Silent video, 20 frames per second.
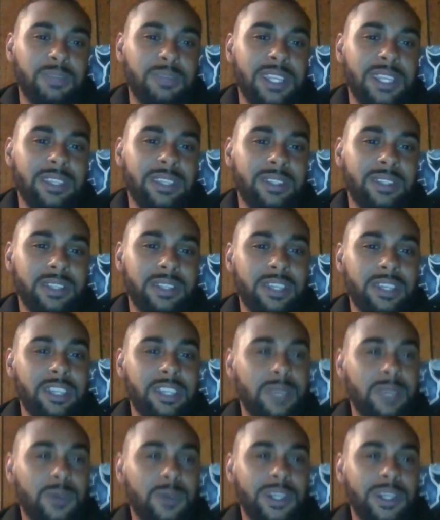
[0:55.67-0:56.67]
media.
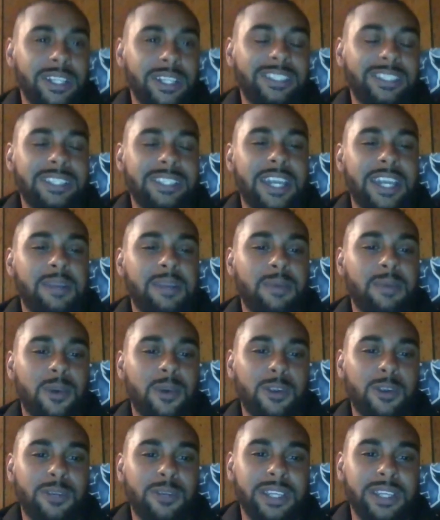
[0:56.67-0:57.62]
And we'll get into that and more.